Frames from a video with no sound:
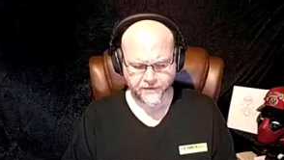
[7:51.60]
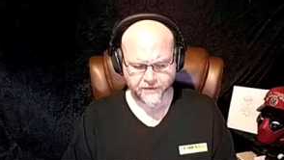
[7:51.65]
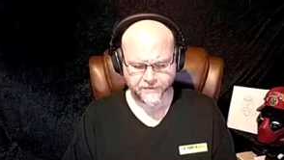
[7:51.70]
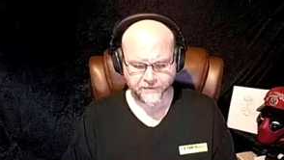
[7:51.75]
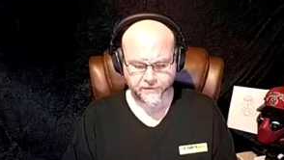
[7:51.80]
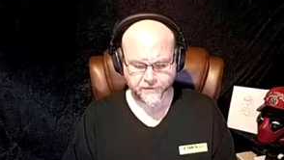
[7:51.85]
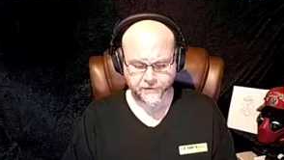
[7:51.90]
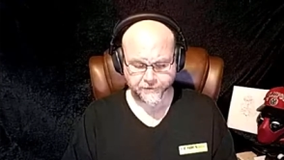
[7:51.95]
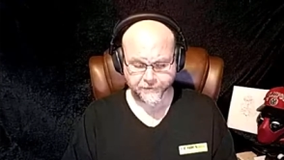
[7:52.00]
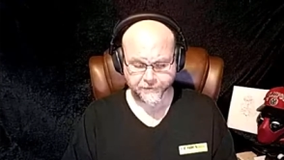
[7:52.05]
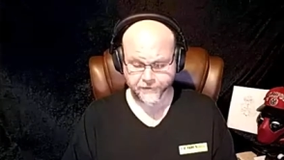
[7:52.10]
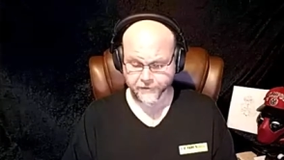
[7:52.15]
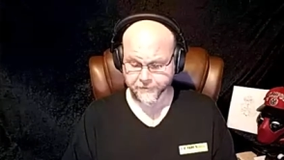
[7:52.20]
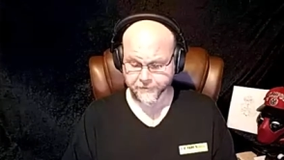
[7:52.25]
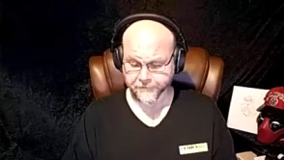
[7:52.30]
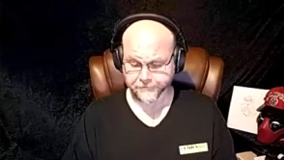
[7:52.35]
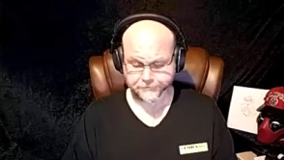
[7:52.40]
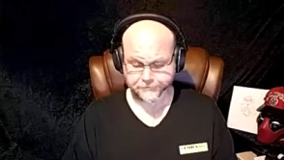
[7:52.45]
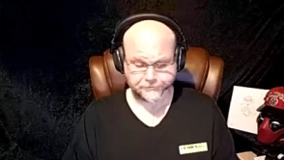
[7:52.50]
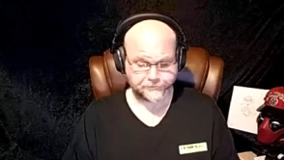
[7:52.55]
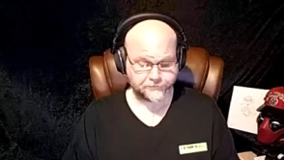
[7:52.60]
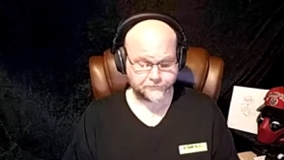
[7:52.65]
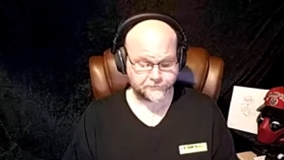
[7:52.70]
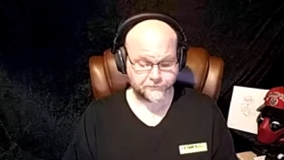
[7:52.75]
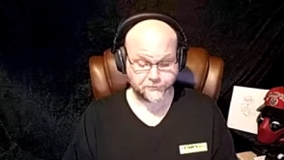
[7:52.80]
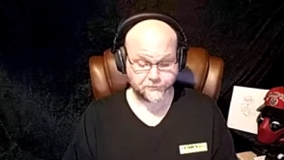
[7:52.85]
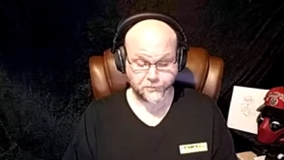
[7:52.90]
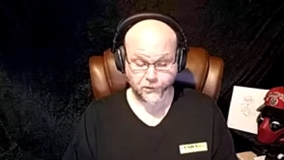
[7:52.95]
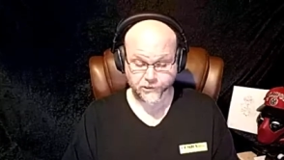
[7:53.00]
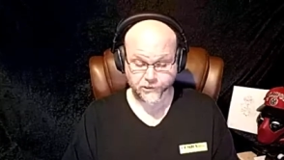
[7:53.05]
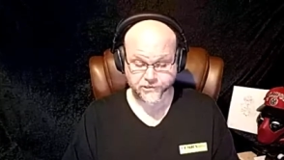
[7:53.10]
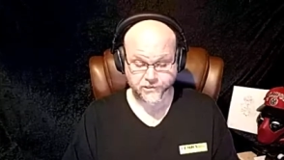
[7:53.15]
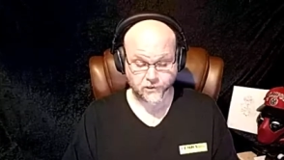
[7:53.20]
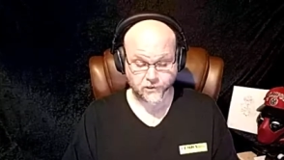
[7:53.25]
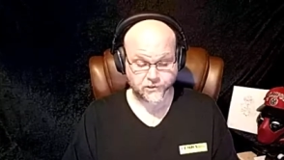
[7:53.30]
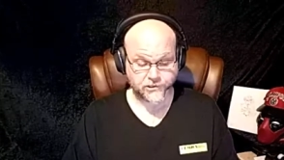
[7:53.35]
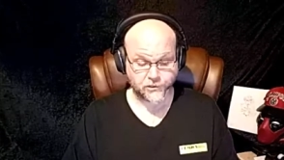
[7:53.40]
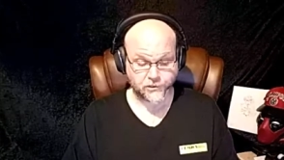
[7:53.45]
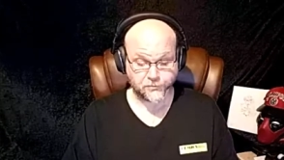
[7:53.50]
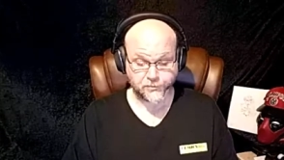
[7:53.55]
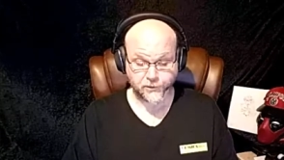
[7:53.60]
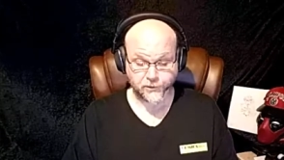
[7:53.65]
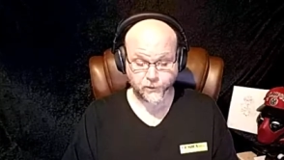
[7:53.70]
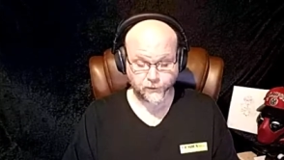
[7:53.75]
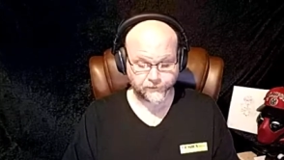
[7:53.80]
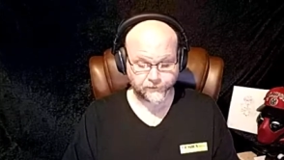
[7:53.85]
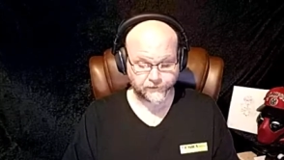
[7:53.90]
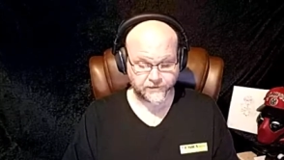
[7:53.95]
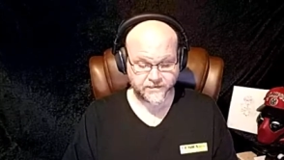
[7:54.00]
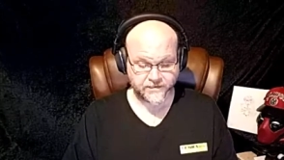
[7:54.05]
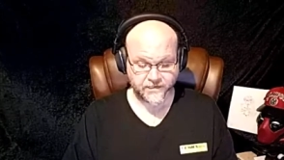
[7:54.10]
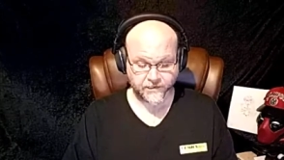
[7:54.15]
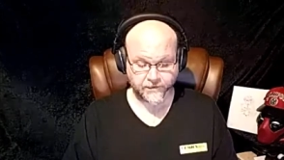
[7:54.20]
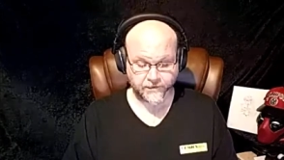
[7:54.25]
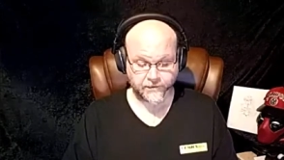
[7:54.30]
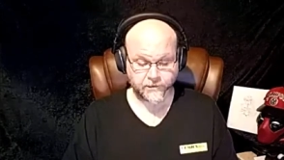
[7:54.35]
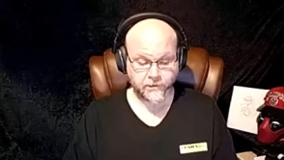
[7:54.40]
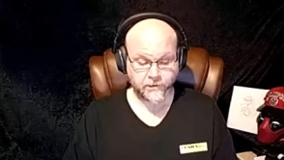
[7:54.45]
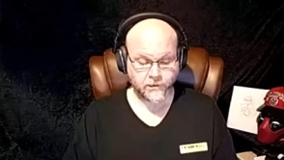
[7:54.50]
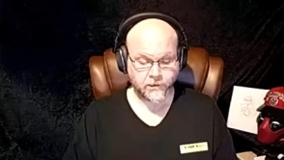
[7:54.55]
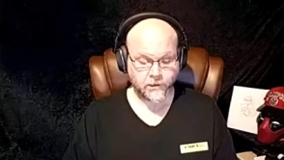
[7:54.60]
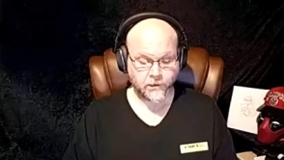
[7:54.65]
The books are so beautifully done.